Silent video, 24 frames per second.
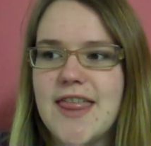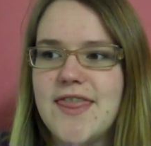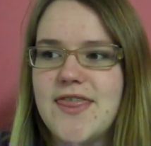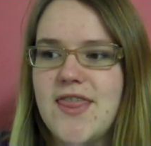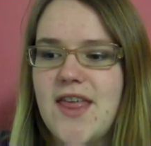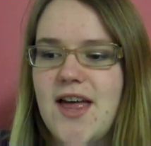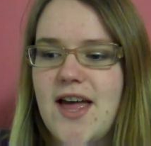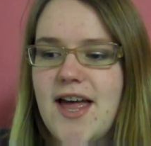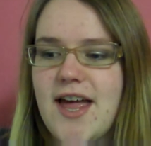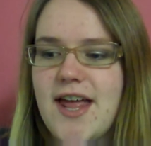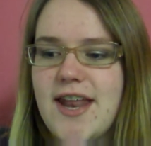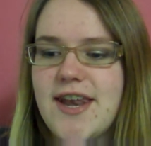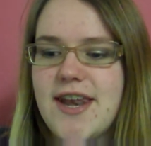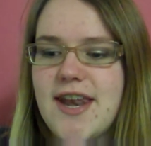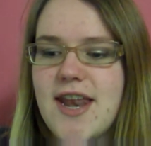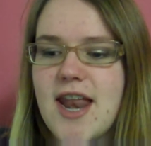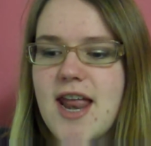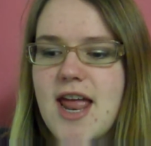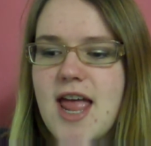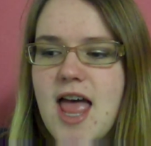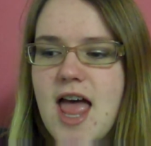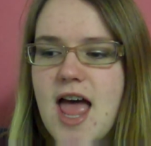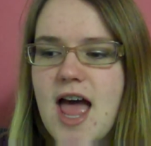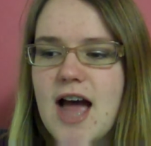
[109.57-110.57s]
And then
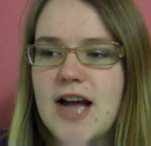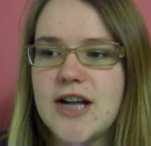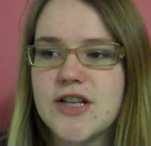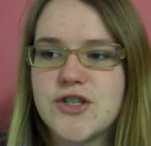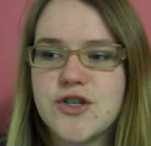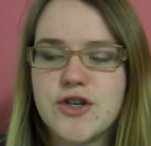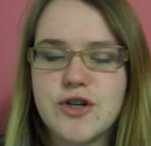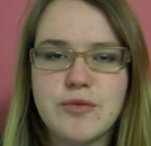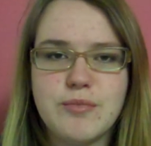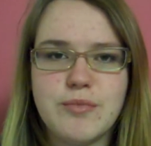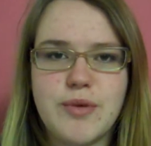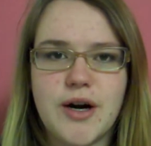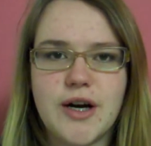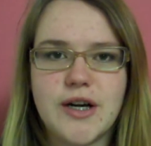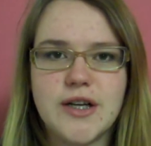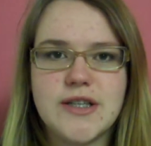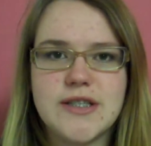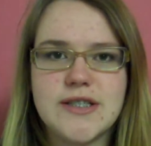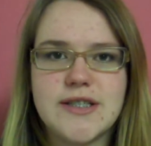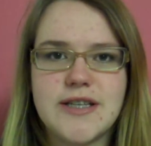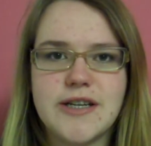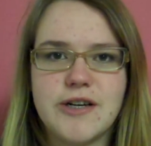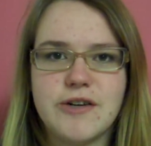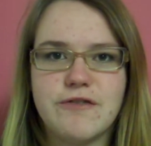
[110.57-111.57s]
at certain
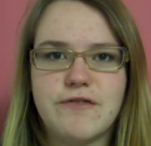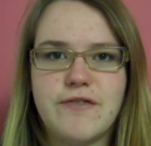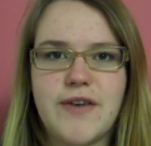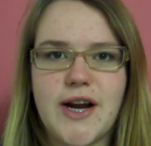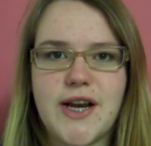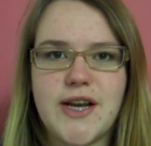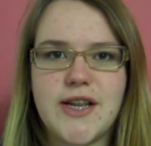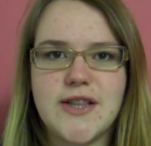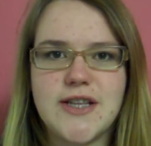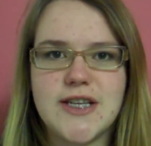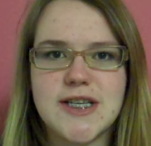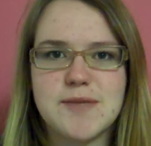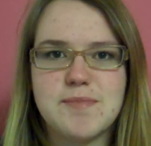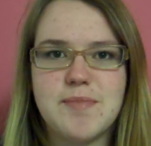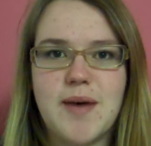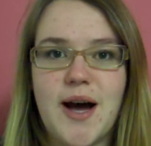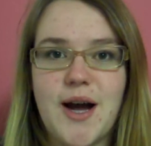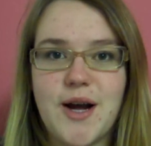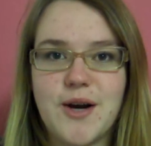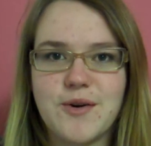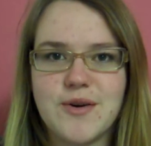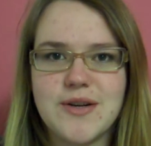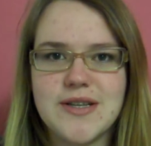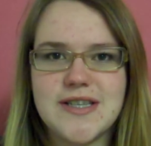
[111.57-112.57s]
parts they're fighting these
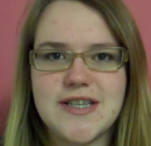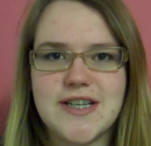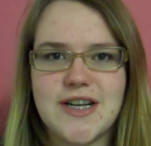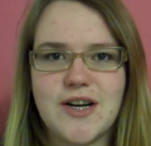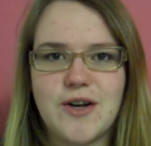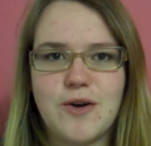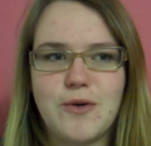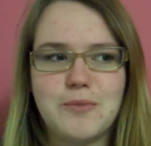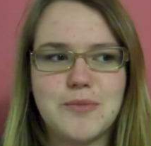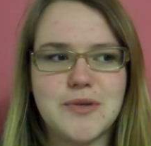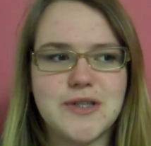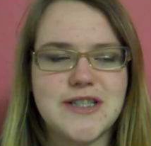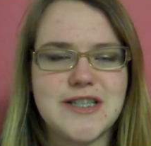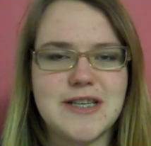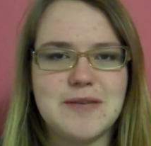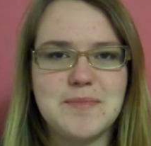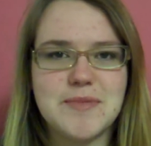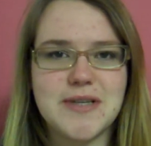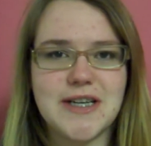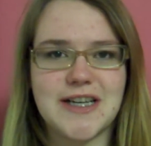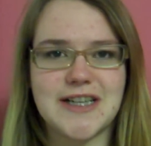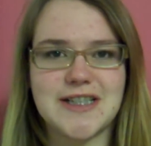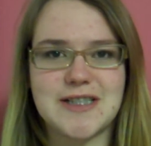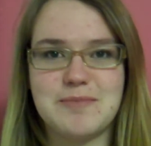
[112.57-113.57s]
pirates and it almost
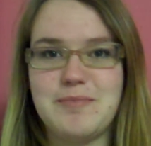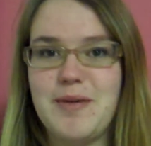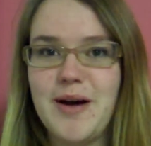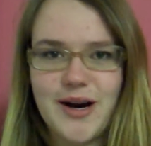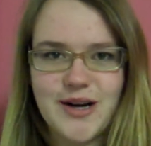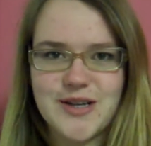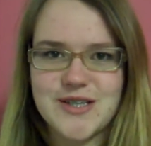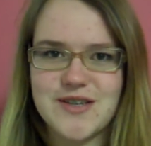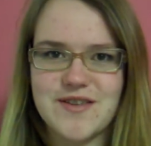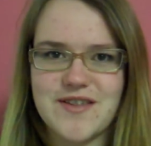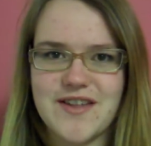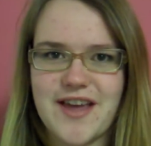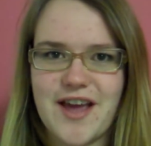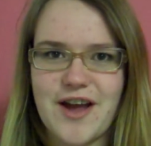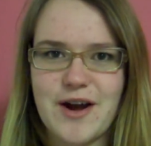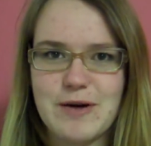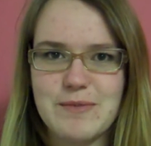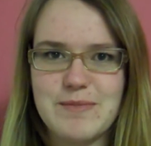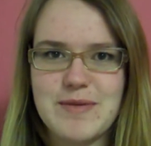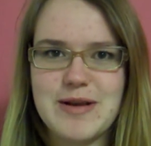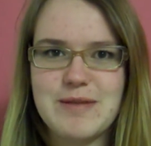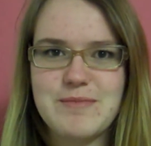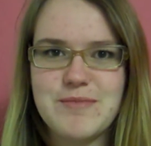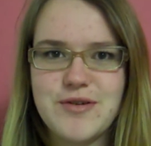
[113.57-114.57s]
seems like it's a Pirates of the
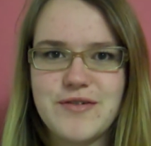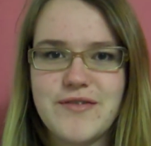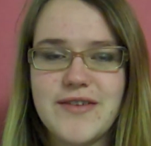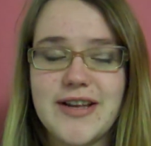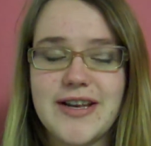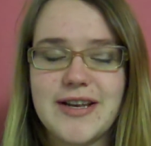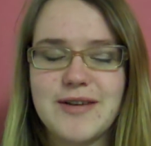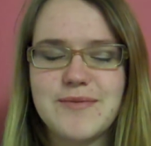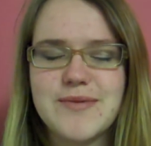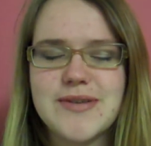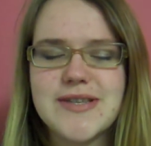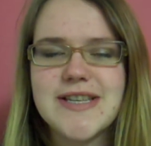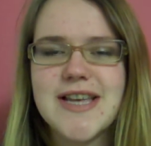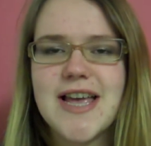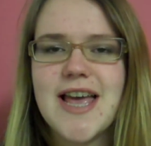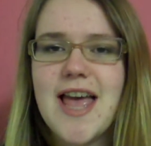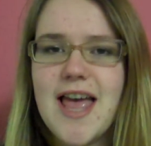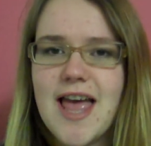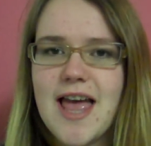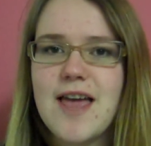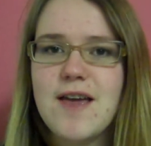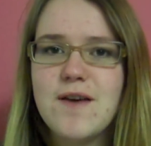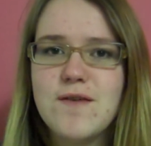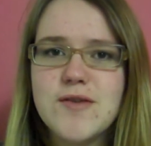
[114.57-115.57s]
Caribbean movie and it was
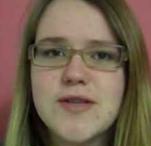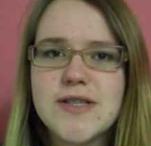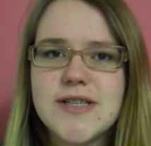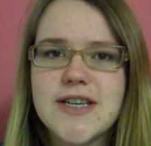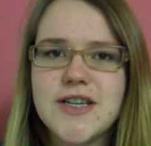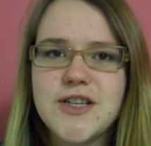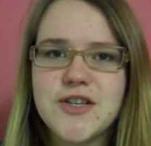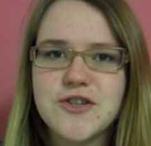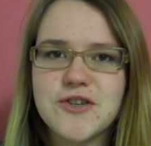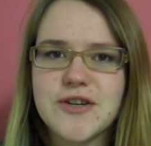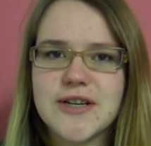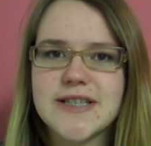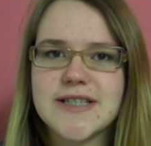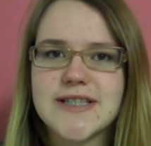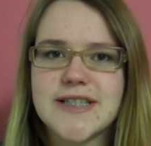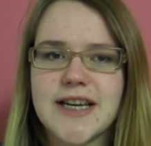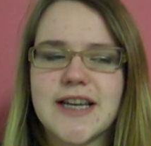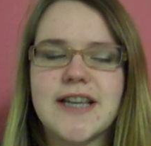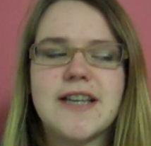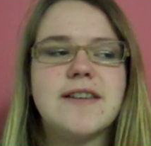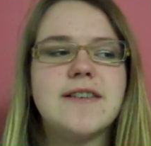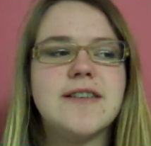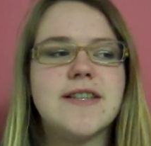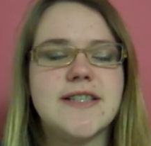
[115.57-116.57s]
it was
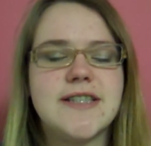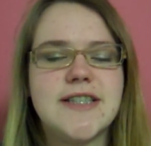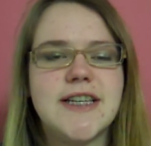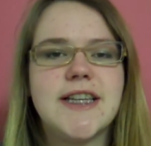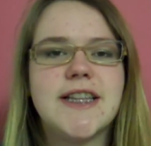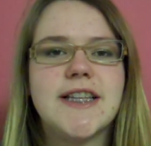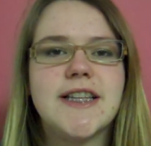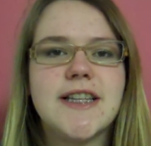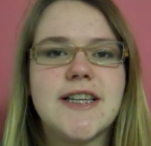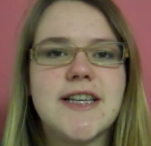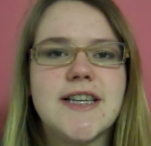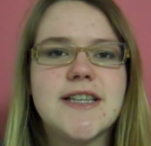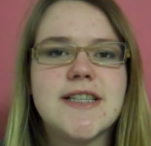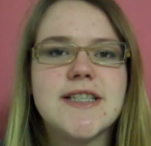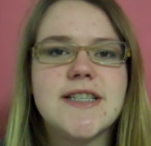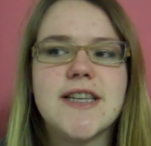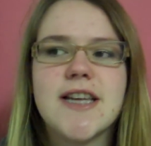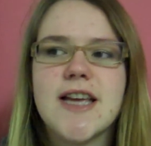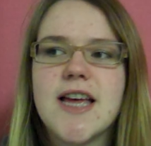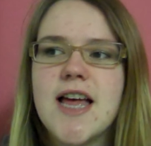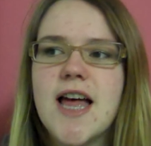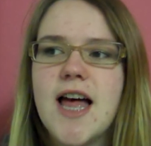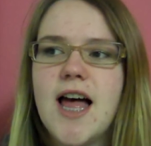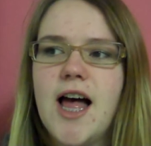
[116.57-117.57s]
interesting to say the least.